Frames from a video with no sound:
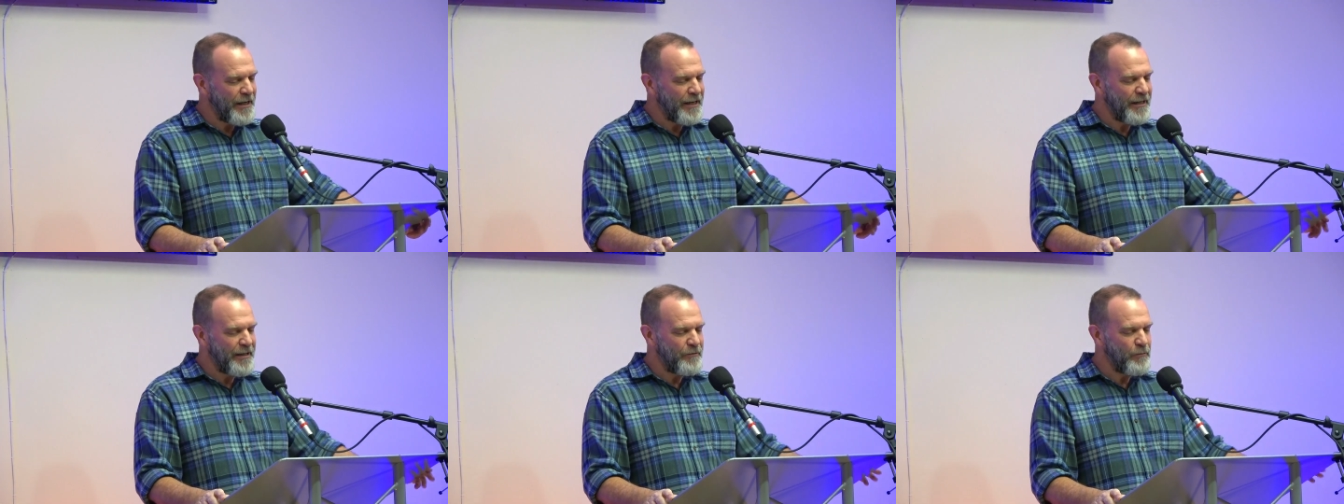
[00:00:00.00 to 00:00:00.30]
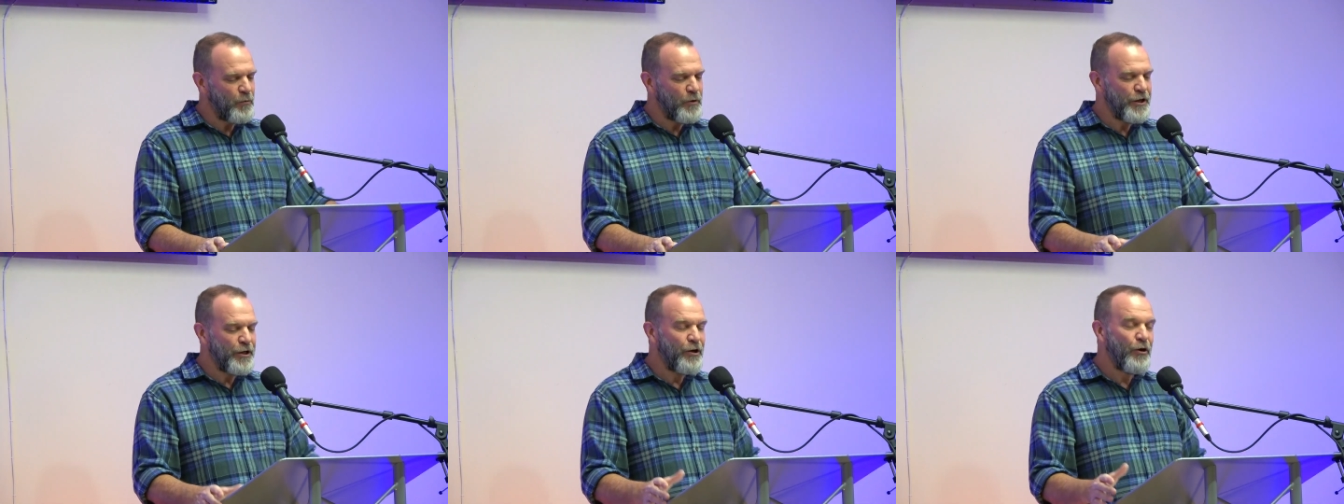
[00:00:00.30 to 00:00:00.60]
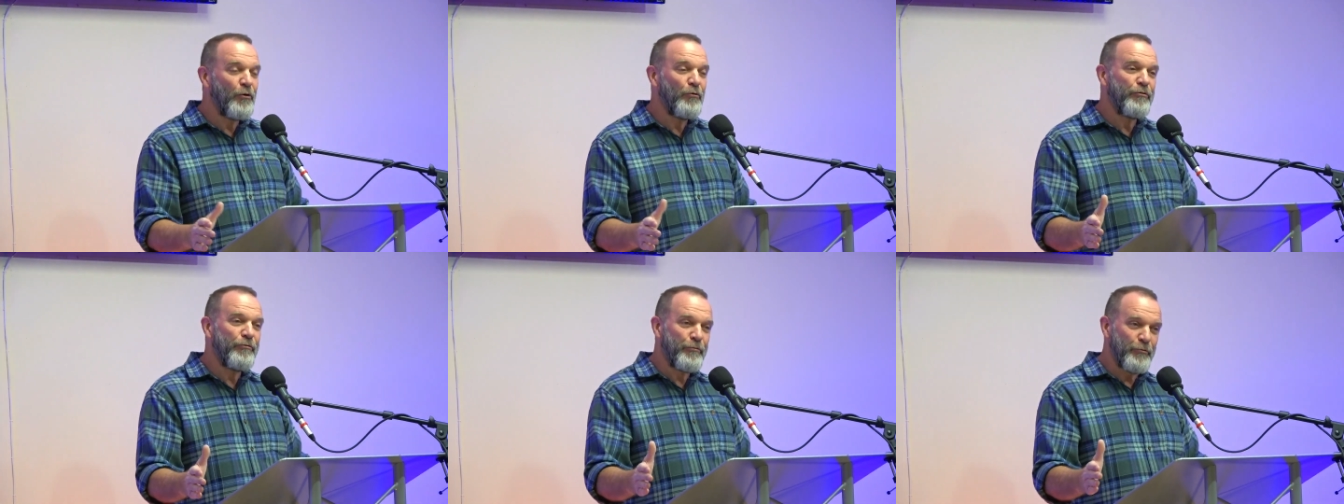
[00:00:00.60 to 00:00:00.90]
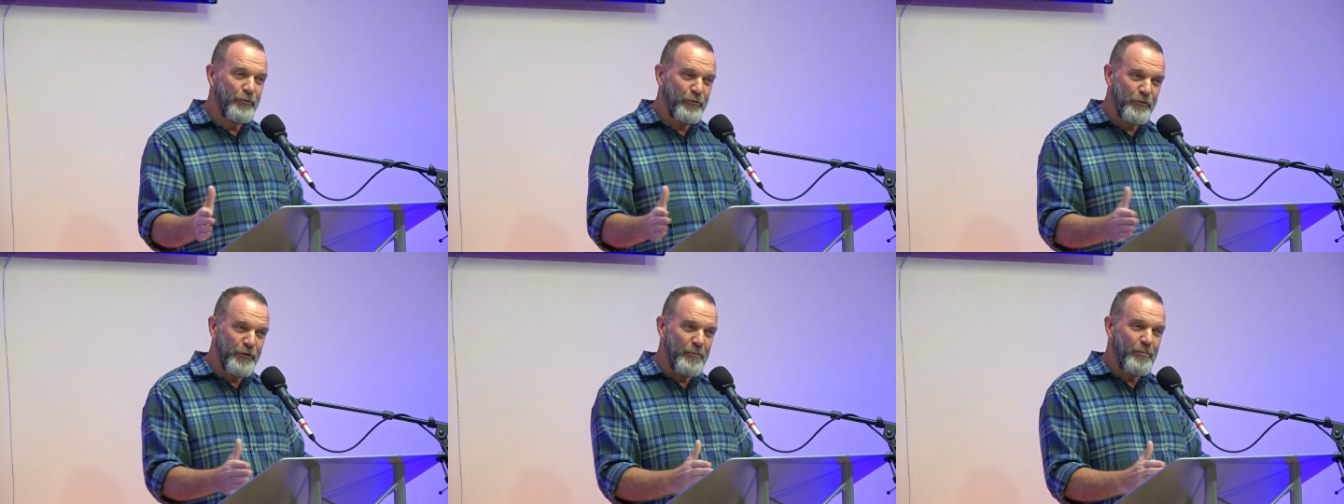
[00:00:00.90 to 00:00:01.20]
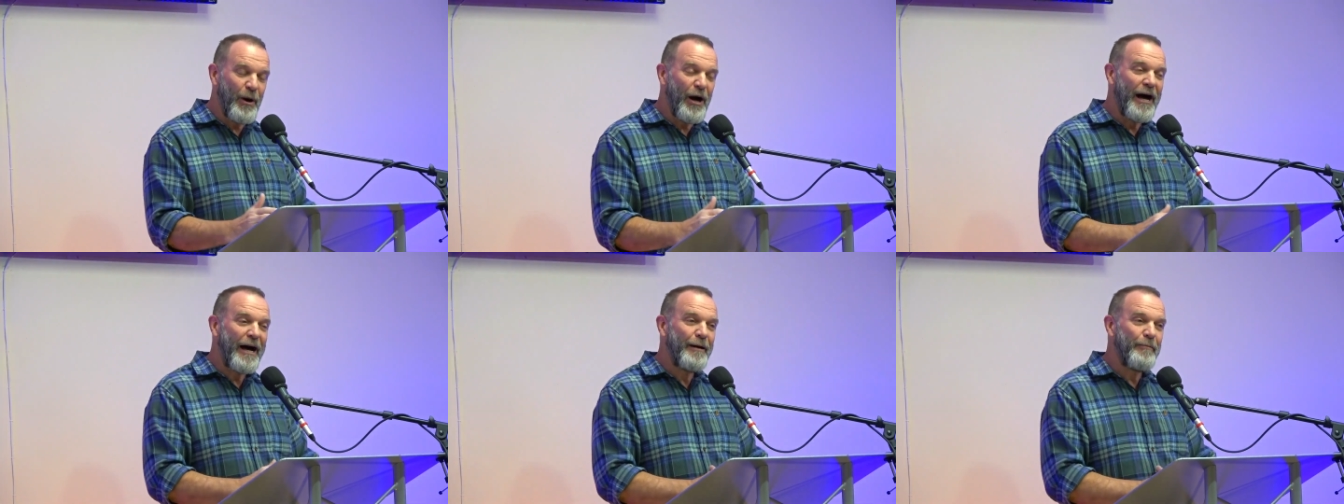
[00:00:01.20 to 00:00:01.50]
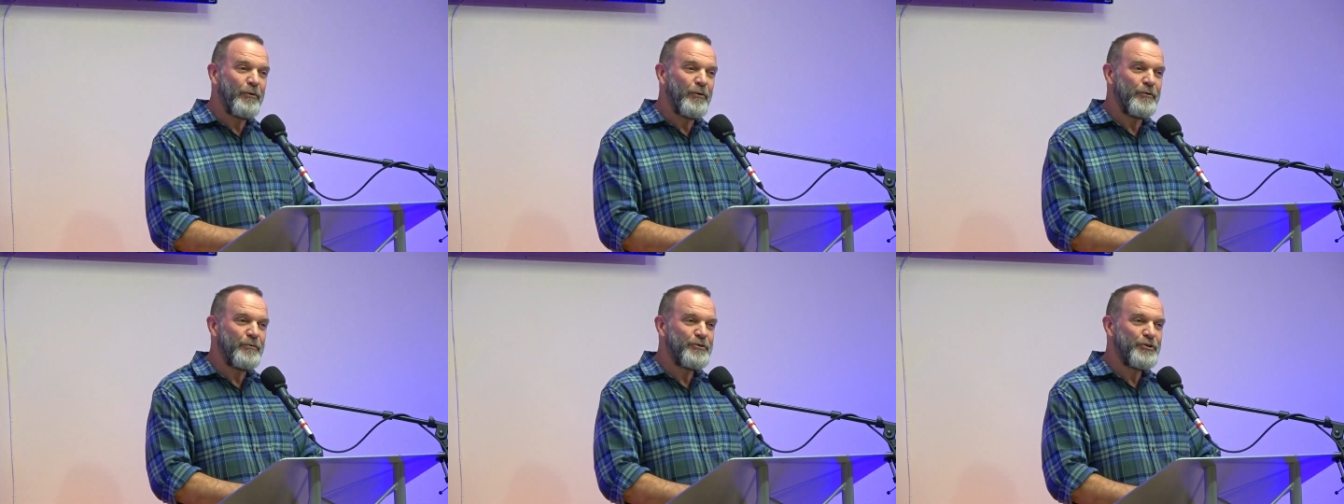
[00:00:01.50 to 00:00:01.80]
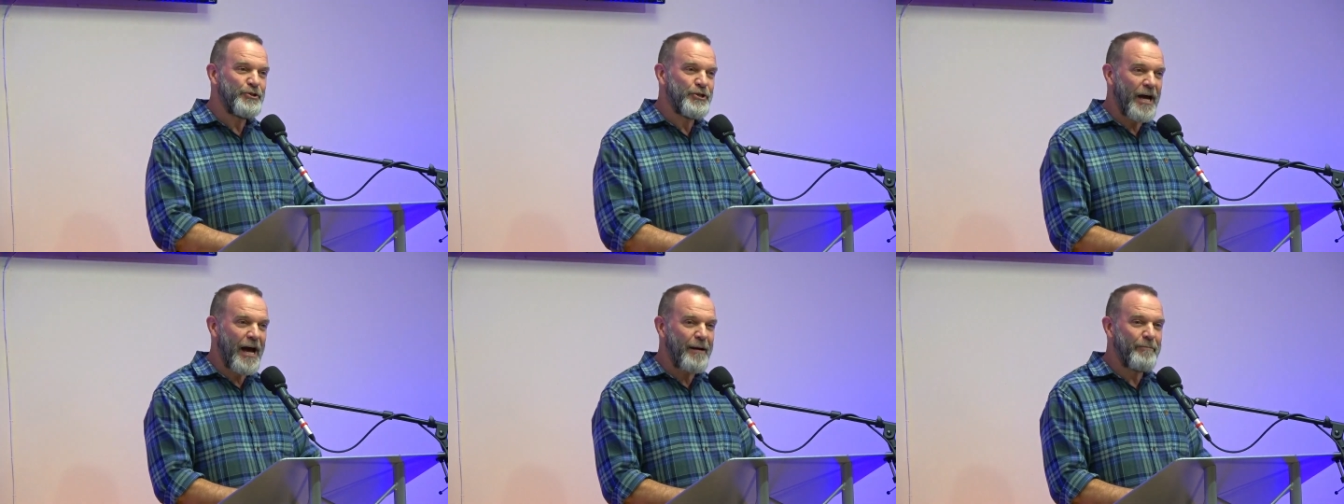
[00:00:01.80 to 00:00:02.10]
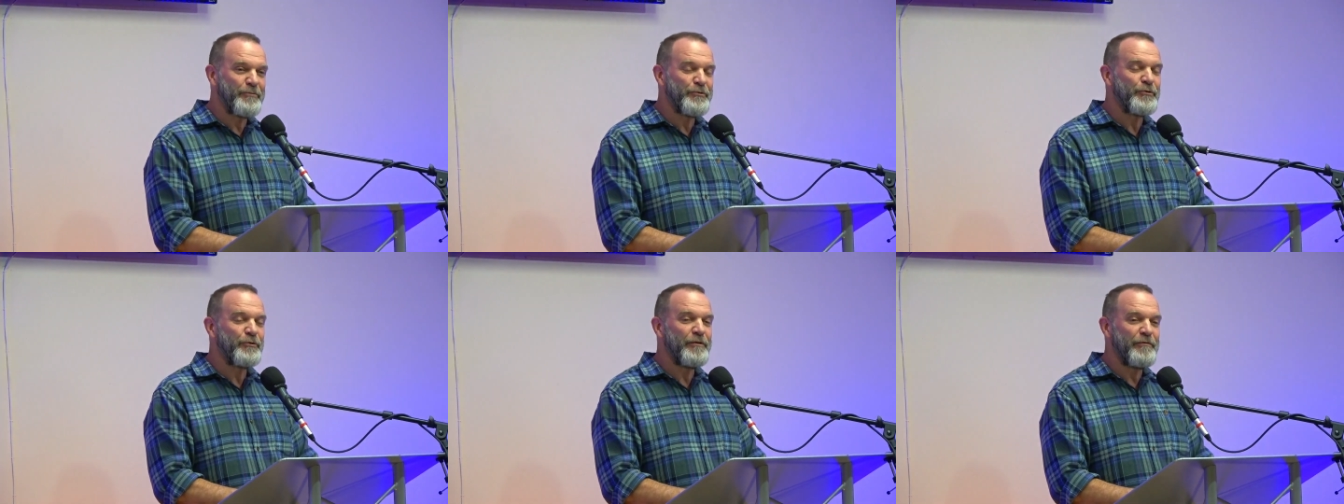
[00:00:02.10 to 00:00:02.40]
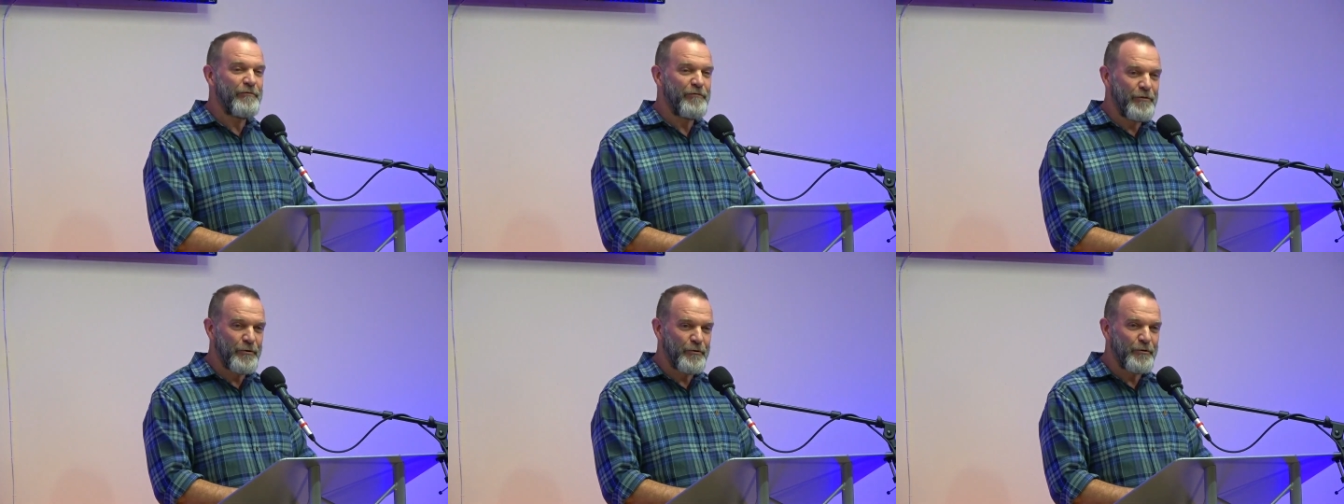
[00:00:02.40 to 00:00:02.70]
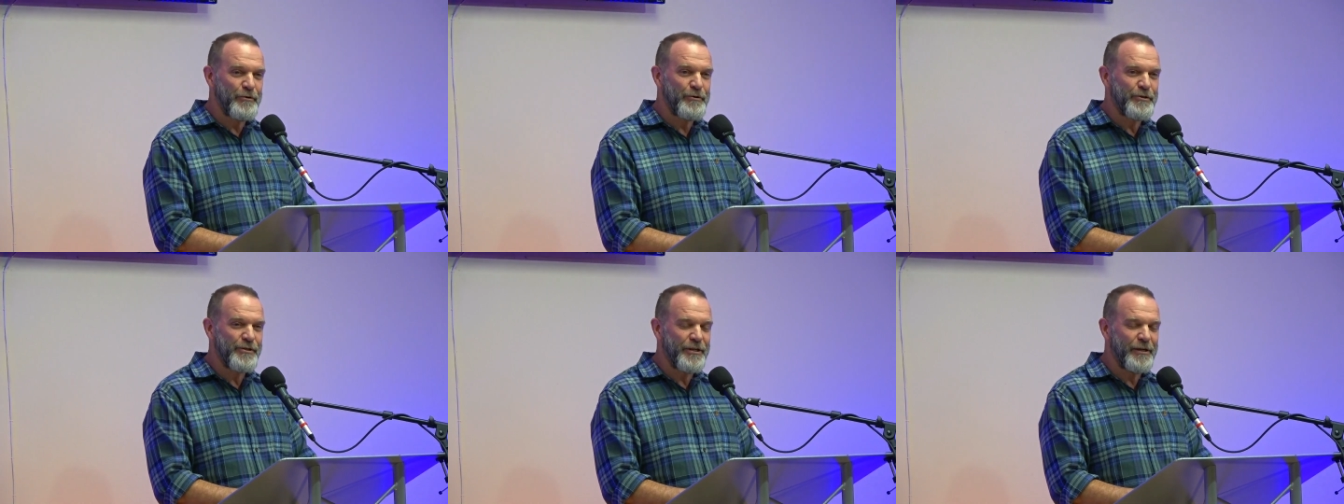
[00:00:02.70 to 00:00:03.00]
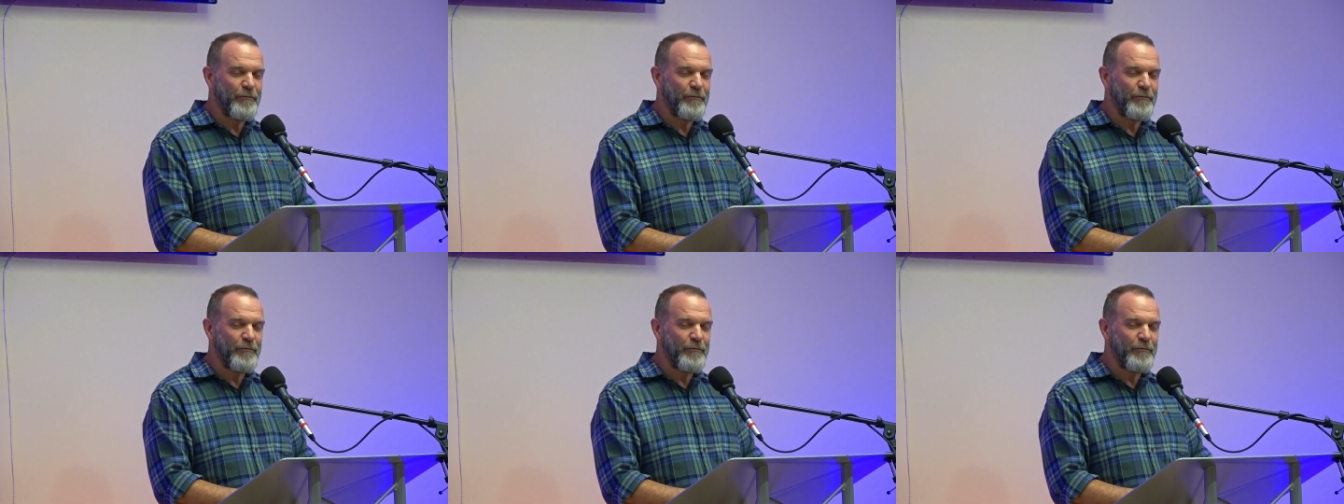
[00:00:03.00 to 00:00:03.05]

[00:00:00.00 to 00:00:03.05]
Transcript: and we go through the Bible, chapter and verse,